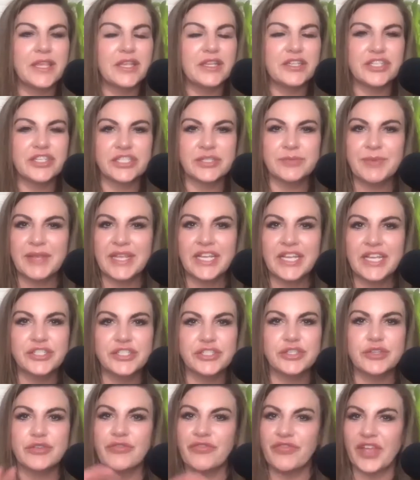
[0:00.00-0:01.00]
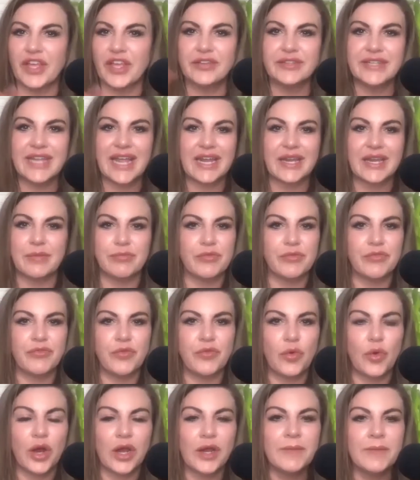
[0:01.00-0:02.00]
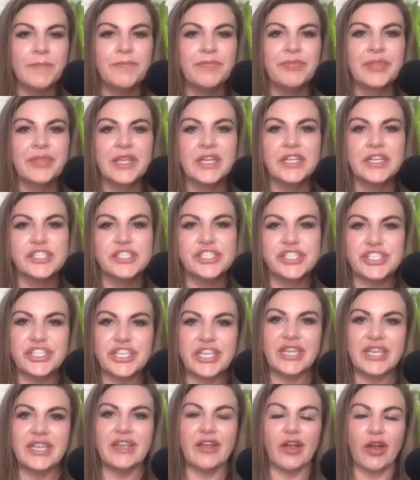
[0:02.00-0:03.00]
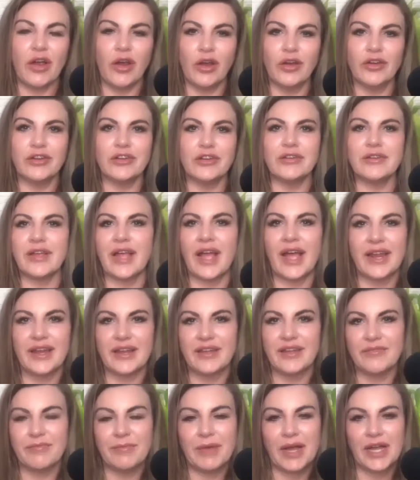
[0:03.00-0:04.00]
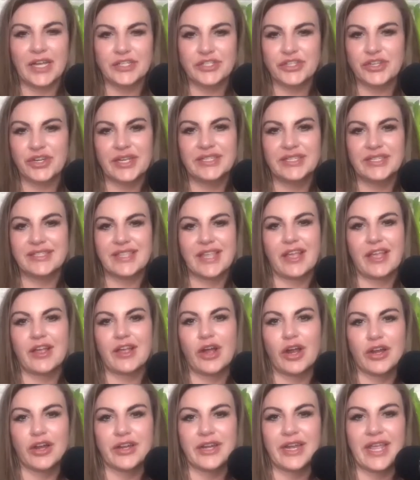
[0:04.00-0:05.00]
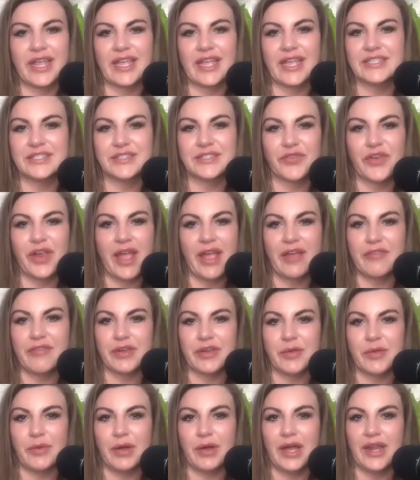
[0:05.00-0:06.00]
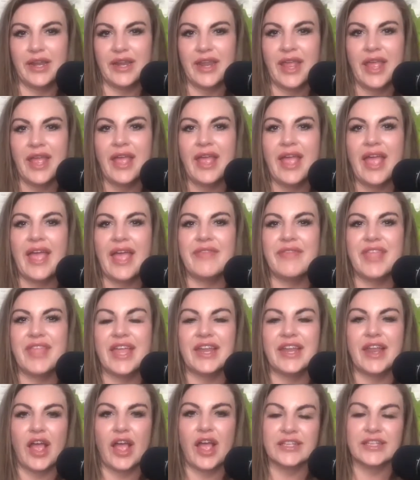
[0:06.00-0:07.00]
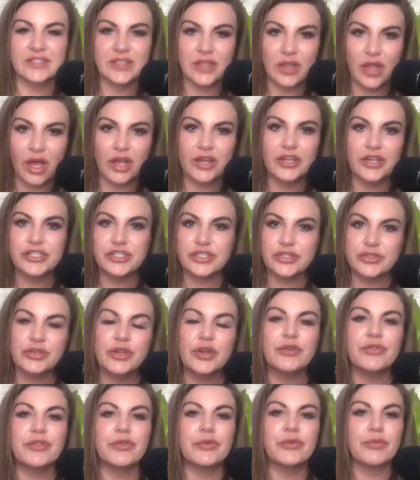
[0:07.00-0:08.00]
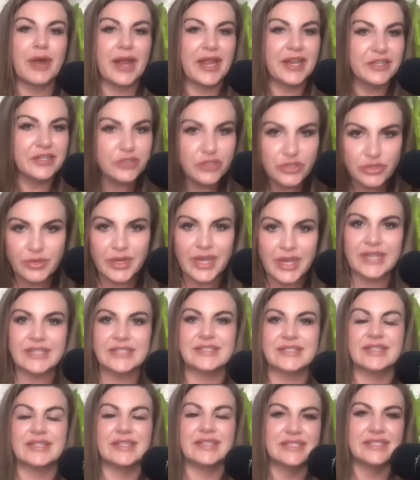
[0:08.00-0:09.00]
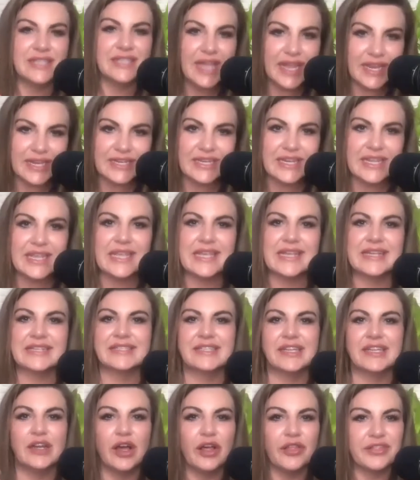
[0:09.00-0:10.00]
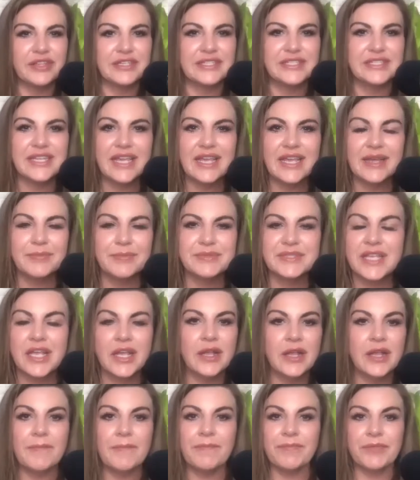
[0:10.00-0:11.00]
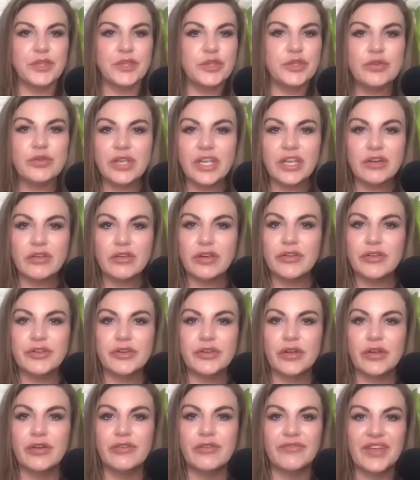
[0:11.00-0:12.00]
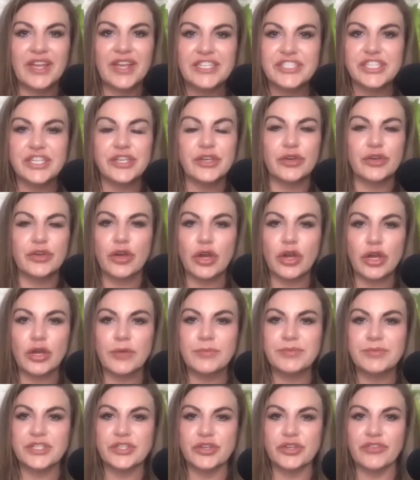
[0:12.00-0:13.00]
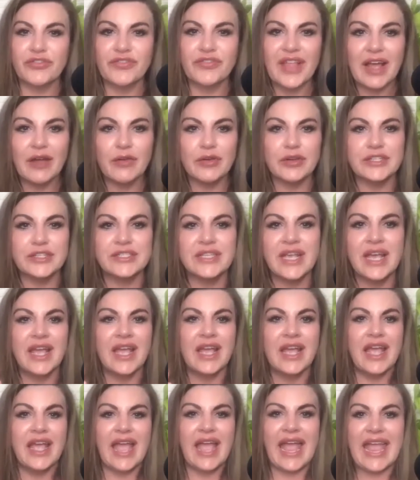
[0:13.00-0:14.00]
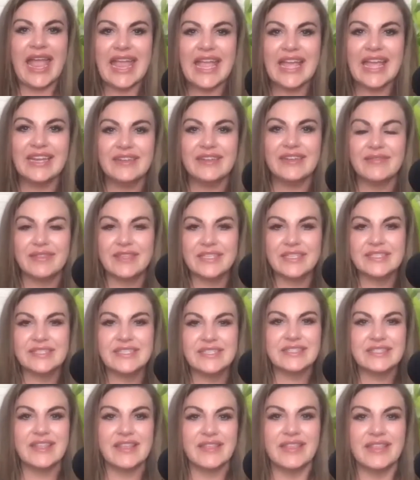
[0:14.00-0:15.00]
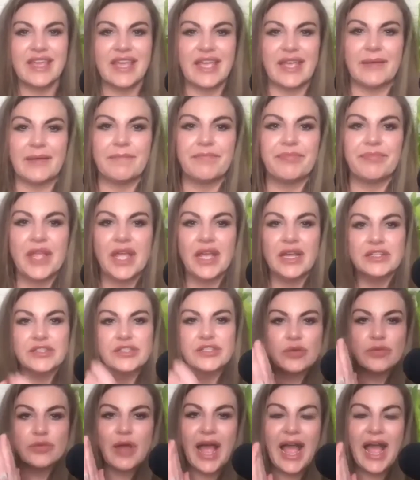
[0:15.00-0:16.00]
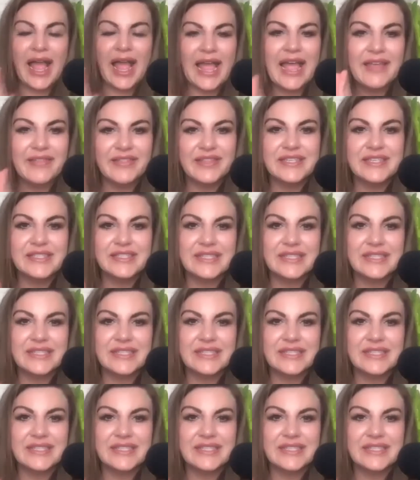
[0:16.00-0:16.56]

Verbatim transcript: just because you failed at it before, she, her kind of mantra is that gardening is for everyone. And that as long as you know the right tricks and the techniques and all the tips, you can grow your own veggie, your herbs, and your flowers. And this is the thing. So I had this